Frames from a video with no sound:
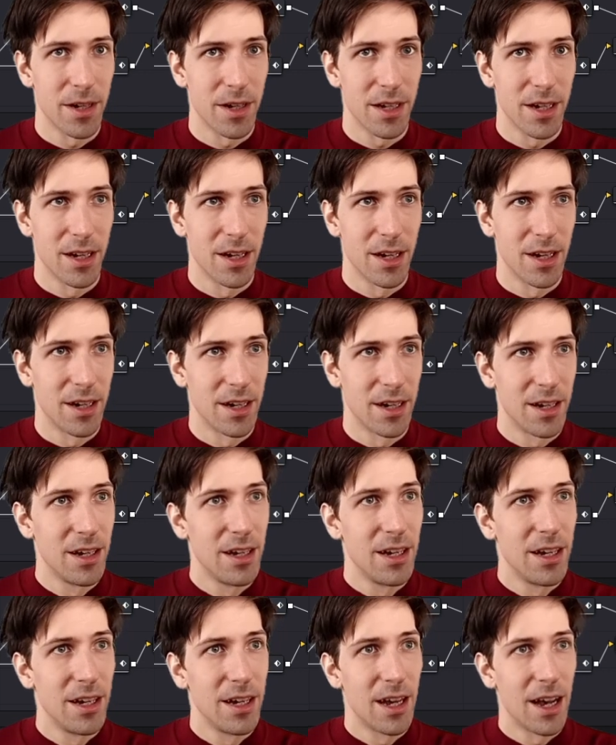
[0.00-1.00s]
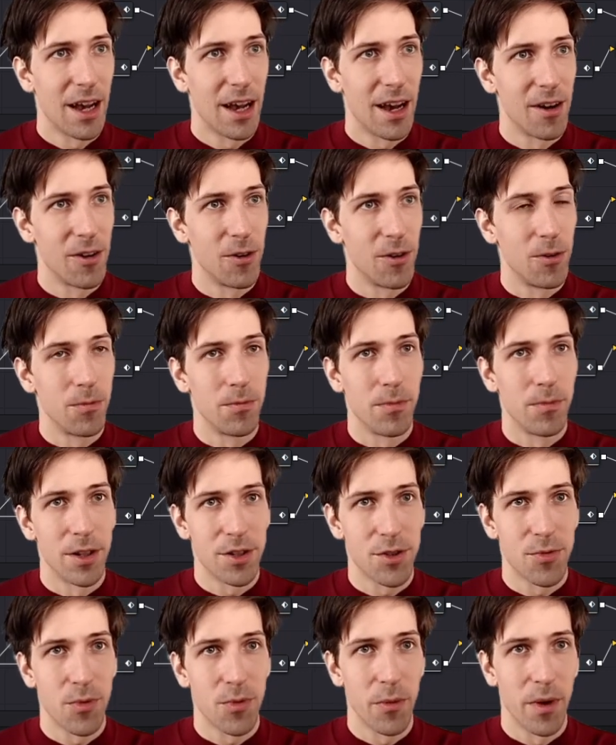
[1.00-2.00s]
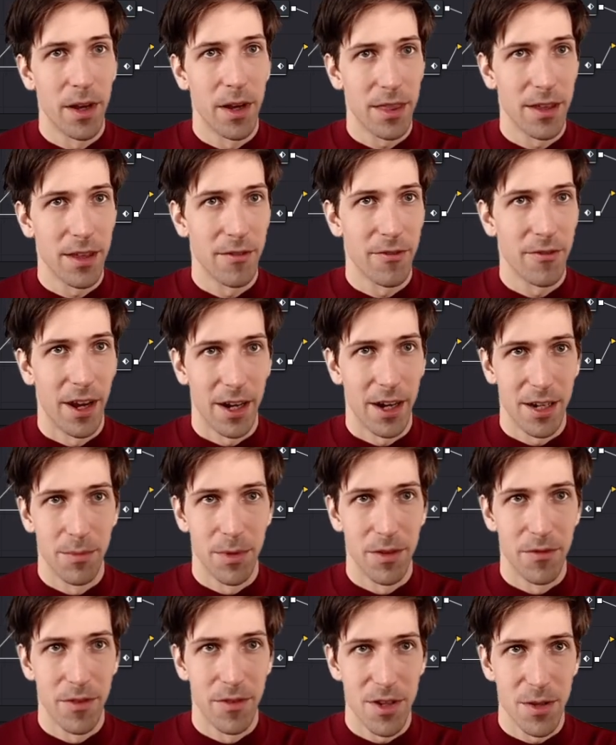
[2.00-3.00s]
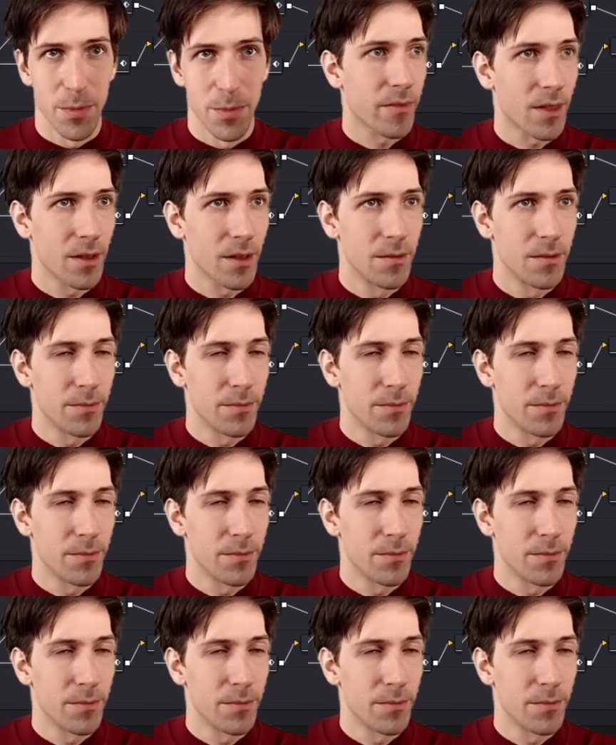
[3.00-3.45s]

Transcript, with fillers: on how much we want the effect to be visible.